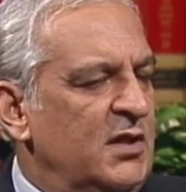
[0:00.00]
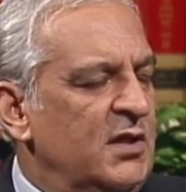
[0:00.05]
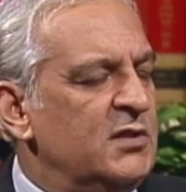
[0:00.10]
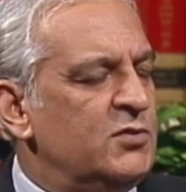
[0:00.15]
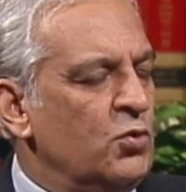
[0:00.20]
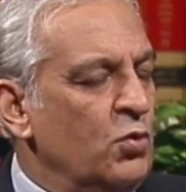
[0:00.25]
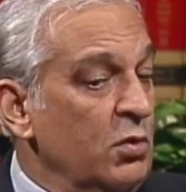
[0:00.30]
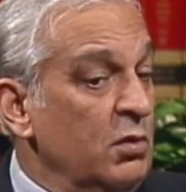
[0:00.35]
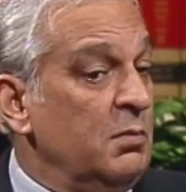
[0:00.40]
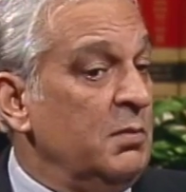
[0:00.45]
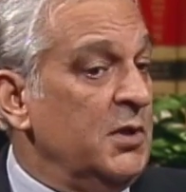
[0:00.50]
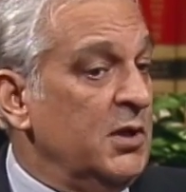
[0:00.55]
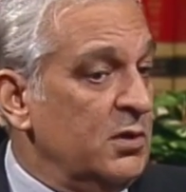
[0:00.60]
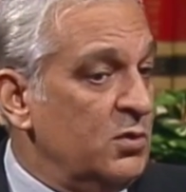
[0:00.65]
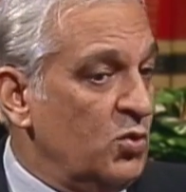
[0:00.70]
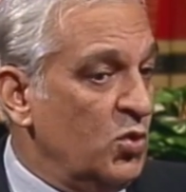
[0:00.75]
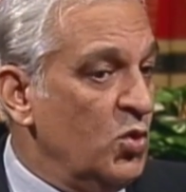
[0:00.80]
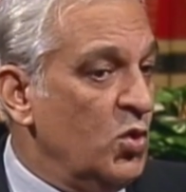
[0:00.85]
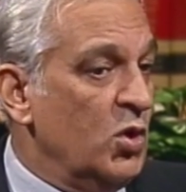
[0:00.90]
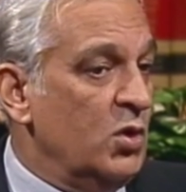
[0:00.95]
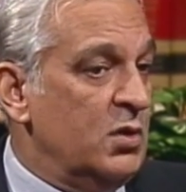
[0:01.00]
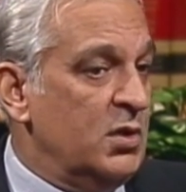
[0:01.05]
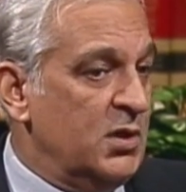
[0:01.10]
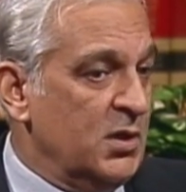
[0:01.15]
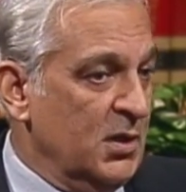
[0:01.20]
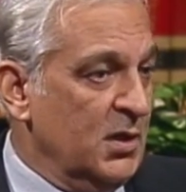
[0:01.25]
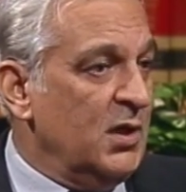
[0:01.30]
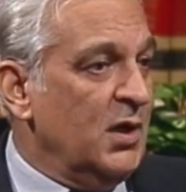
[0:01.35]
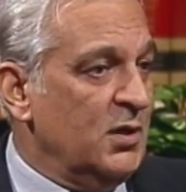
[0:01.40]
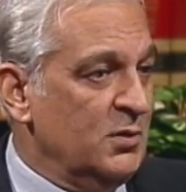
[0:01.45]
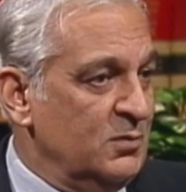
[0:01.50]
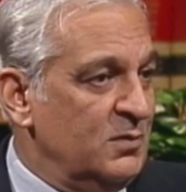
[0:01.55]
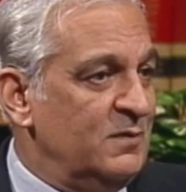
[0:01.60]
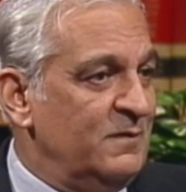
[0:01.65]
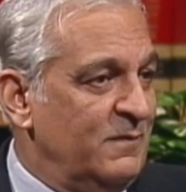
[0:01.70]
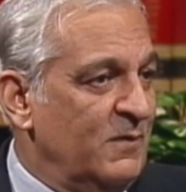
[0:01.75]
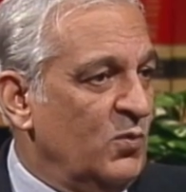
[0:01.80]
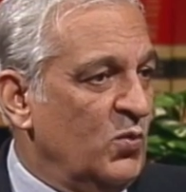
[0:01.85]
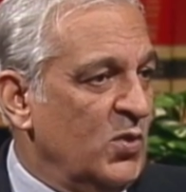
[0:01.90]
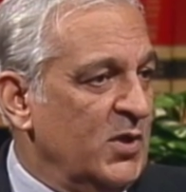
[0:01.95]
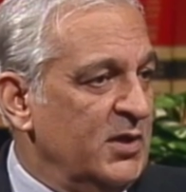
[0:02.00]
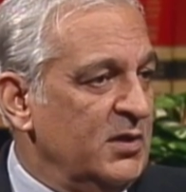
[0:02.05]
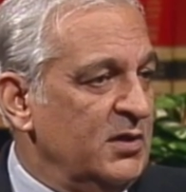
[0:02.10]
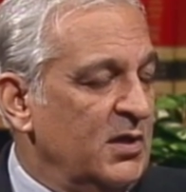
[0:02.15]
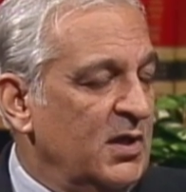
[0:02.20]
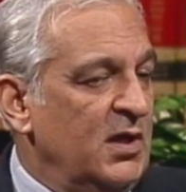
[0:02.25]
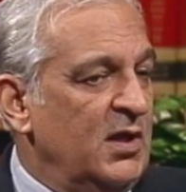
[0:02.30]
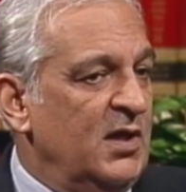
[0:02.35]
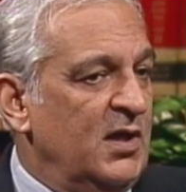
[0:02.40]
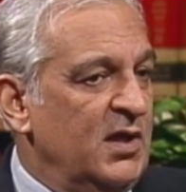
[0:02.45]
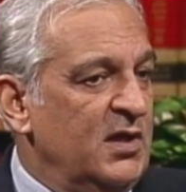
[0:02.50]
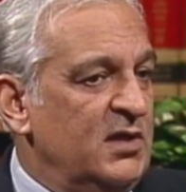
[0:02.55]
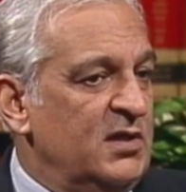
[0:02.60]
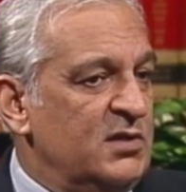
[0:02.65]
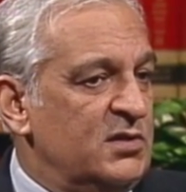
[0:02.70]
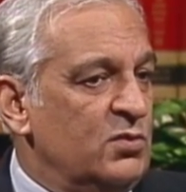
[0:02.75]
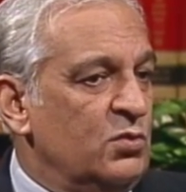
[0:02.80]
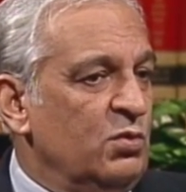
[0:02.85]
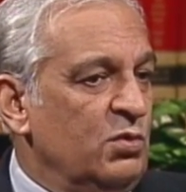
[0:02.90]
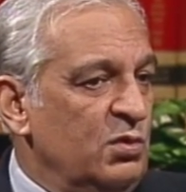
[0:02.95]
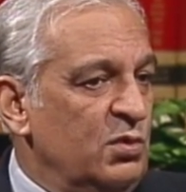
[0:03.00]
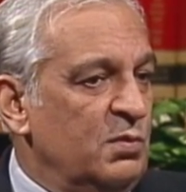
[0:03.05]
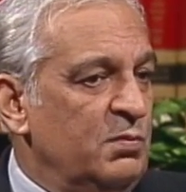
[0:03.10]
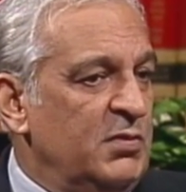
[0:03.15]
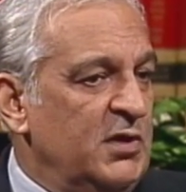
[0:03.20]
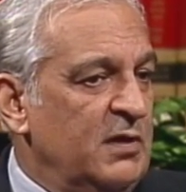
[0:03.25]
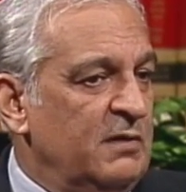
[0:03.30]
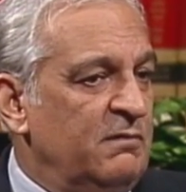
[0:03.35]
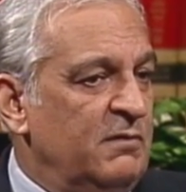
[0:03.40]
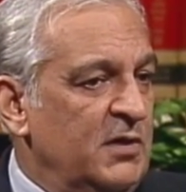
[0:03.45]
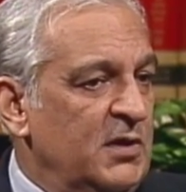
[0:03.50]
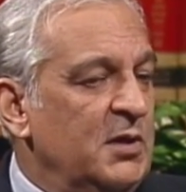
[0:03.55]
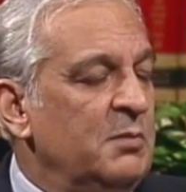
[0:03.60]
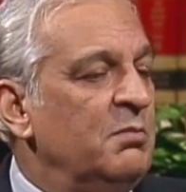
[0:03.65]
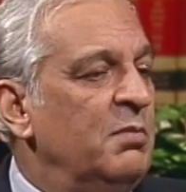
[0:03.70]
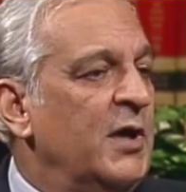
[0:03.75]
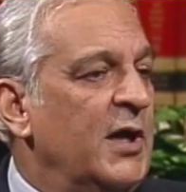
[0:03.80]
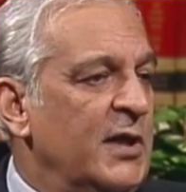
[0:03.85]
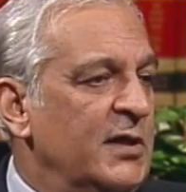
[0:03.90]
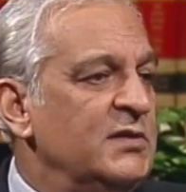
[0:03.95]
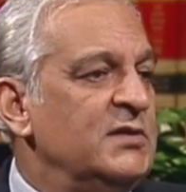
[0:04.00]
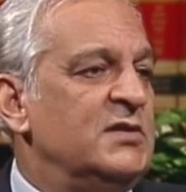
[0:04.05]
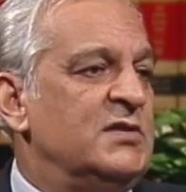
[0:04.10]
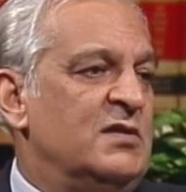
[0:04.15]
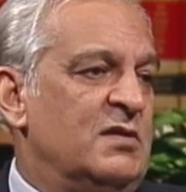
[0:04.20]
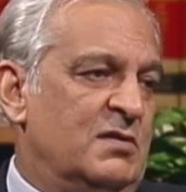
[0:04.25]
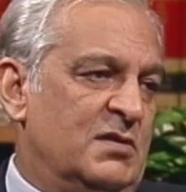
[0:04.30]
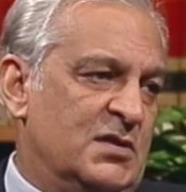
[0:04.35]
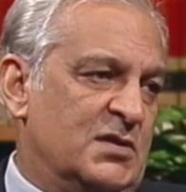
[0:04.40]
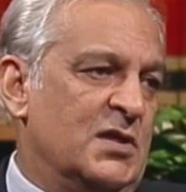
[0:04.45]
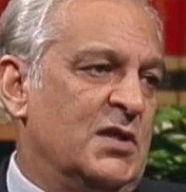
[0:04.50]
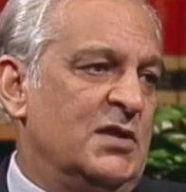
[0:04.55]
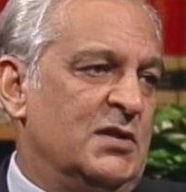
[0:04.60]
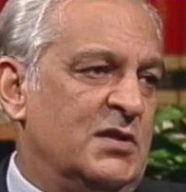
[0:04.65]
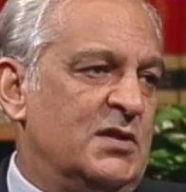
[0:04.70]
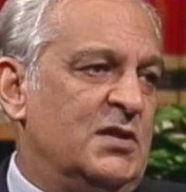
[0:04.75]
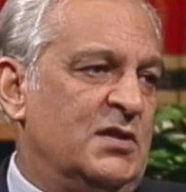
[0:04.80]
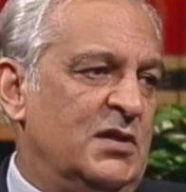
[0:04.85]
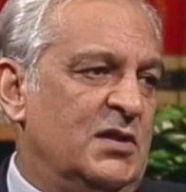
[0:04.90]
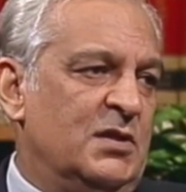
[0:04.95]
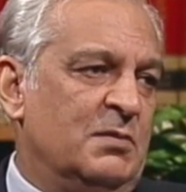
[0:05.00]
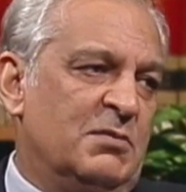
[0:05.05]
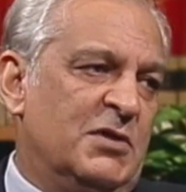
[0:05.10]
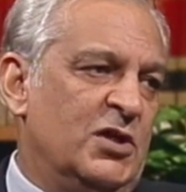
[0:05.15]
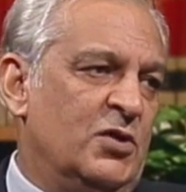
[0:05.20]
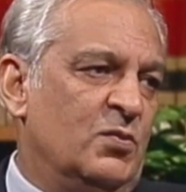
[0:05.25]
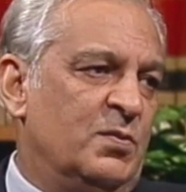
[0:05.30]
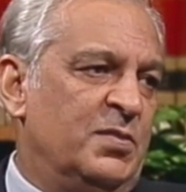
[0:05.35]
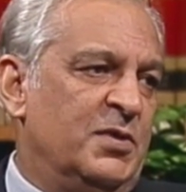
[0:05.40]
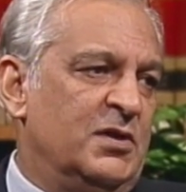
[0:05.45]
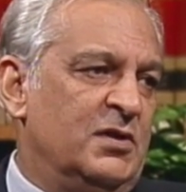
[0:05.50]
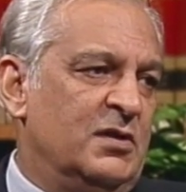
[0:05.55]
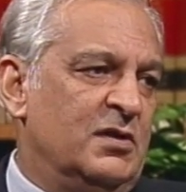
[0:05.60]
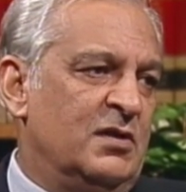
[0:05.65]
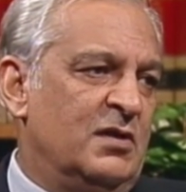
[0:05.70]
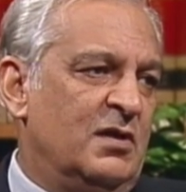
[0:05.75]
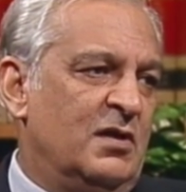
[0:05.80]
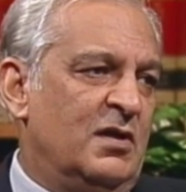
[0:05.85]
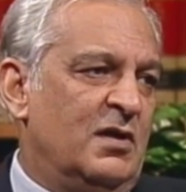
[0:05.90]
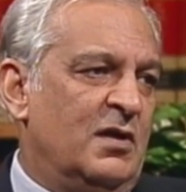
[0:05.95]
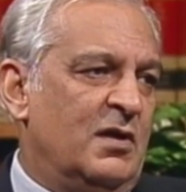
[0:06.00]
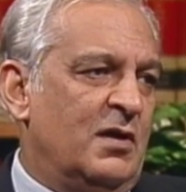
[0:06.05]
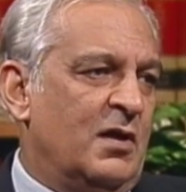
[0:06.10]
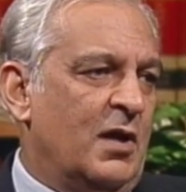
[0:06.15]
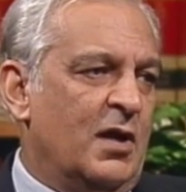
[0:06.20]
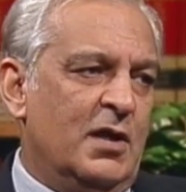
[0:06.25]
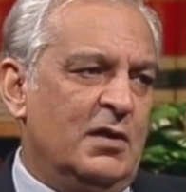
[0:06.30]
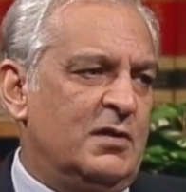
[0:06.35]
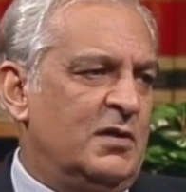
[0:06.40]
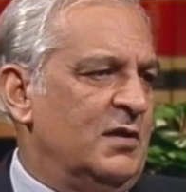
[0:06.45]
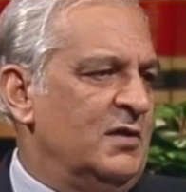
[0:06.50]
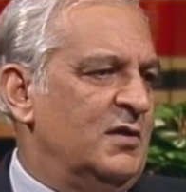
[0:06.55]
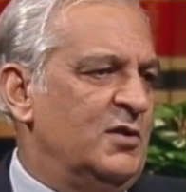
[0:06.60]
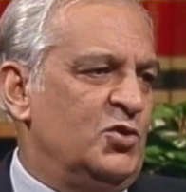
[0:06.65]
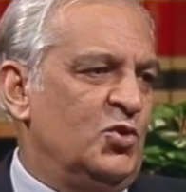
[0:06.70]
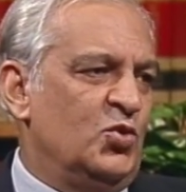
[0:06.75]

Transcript: it's going to be a good turnout for one, and it's going to be a very balanced result, in my opinion. And I think